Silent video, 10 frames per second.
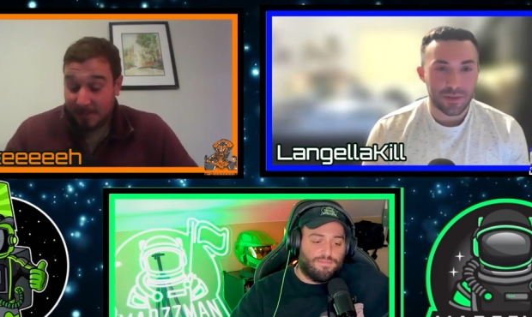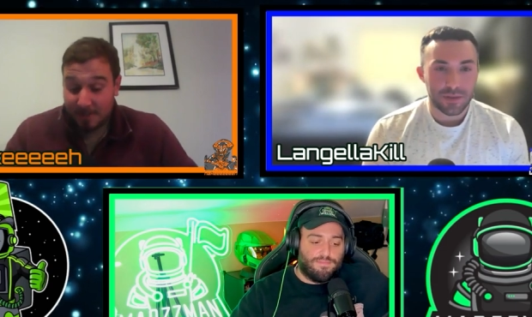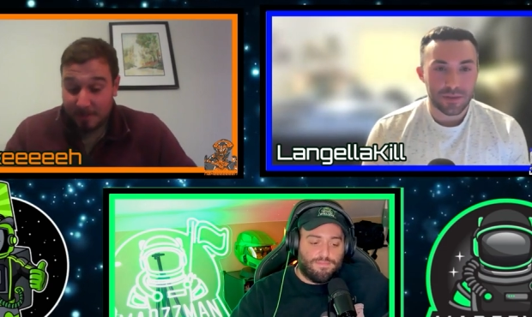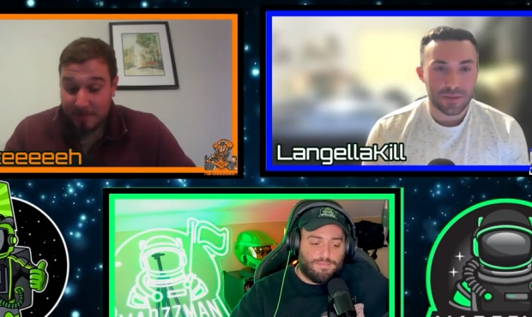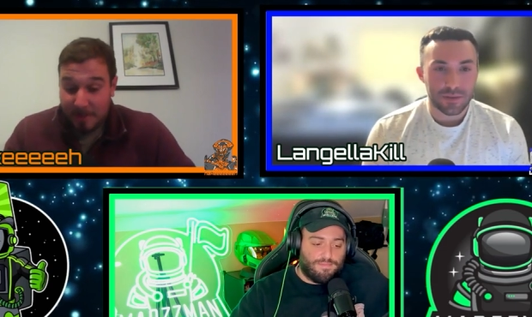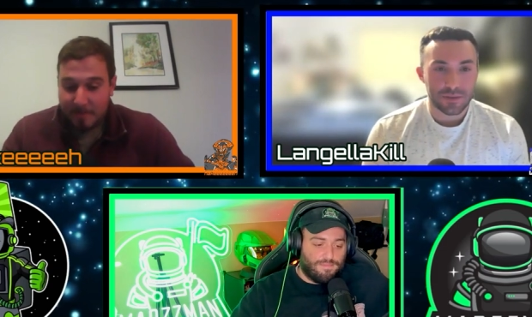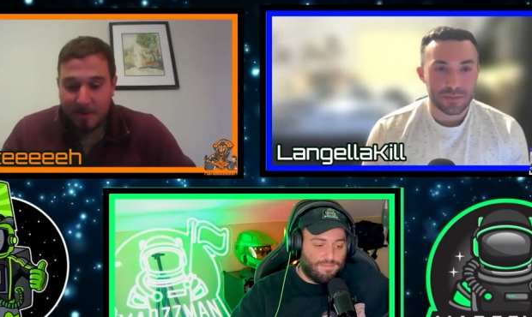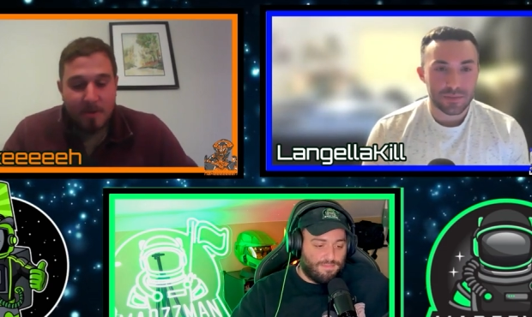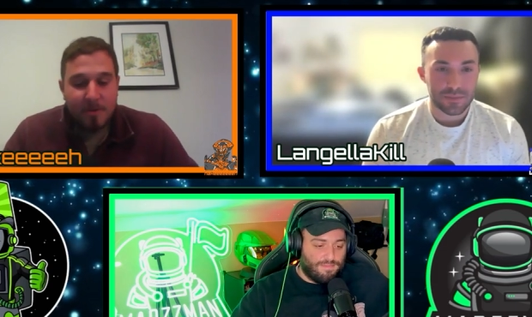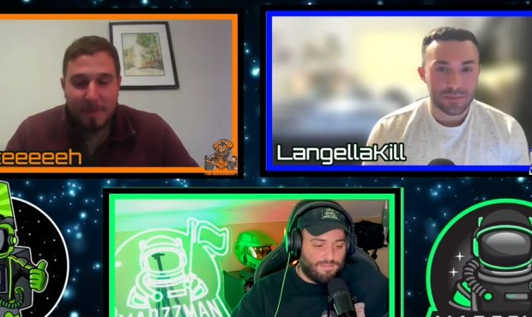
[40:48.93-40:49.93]
Speaker 1: Oh, man,
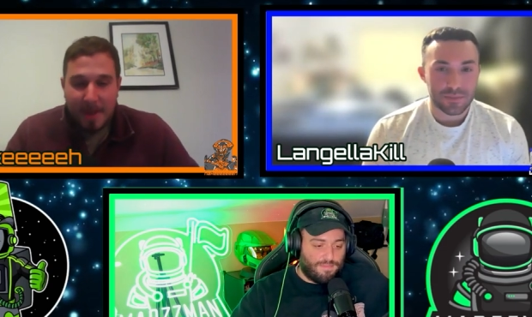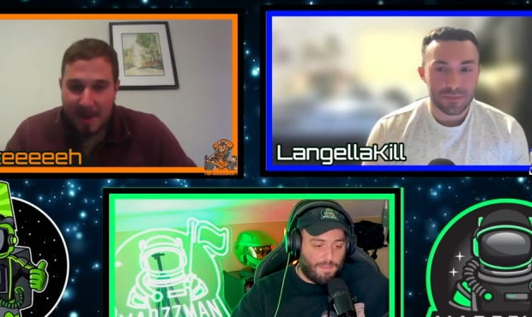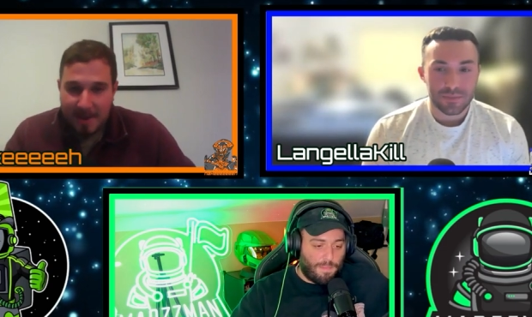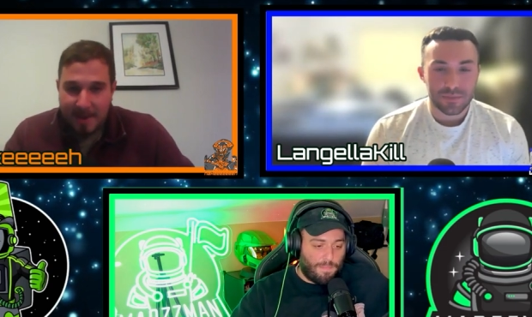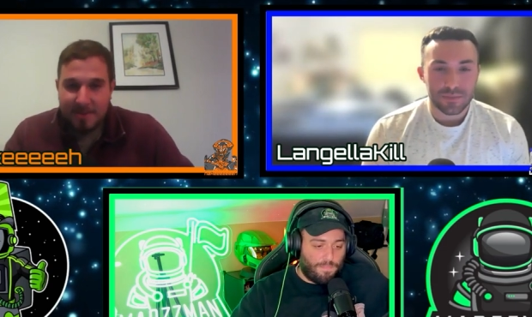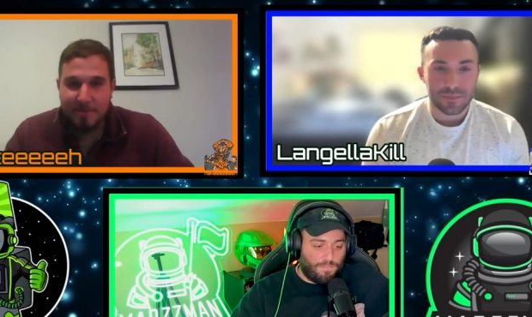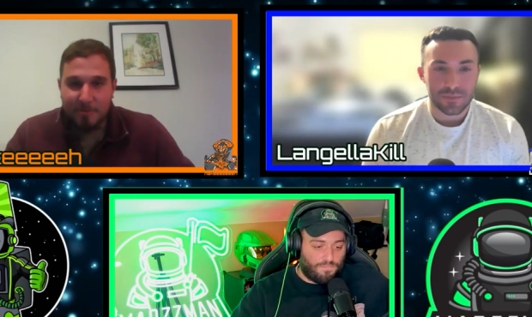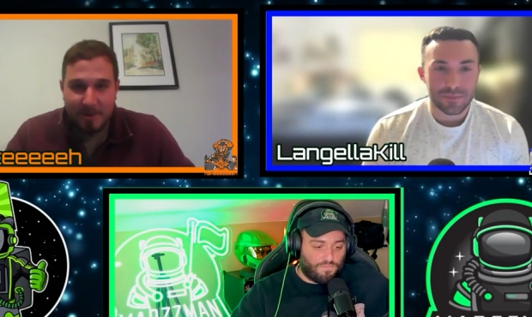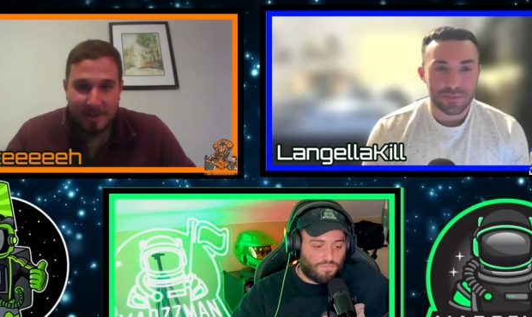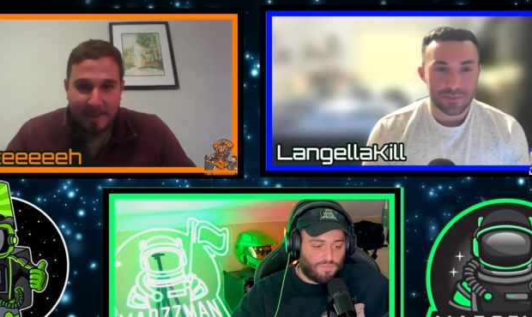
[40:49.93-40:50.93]
I'm going to go with Payday
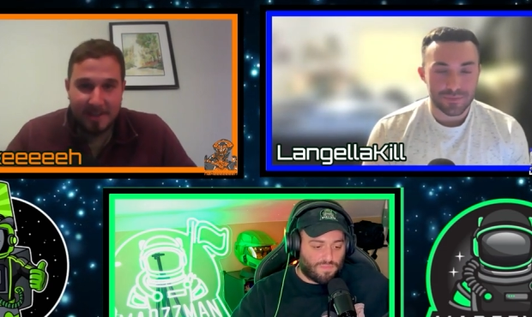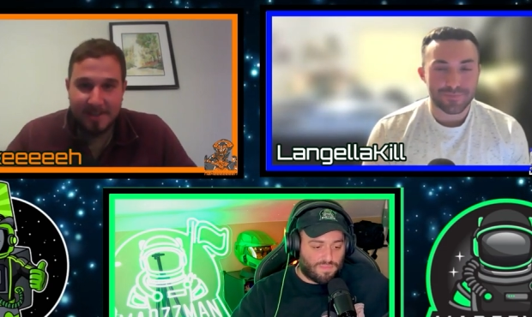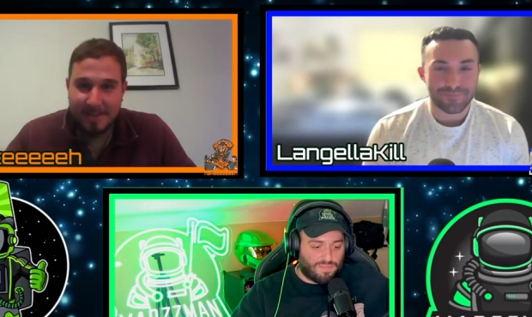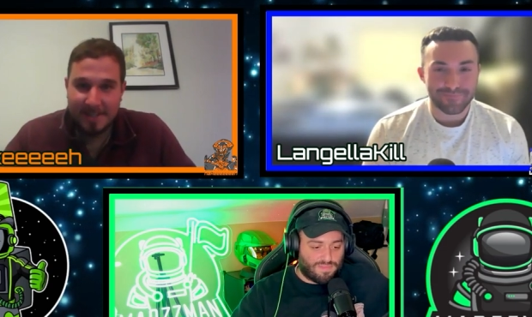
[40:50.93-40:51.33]
3.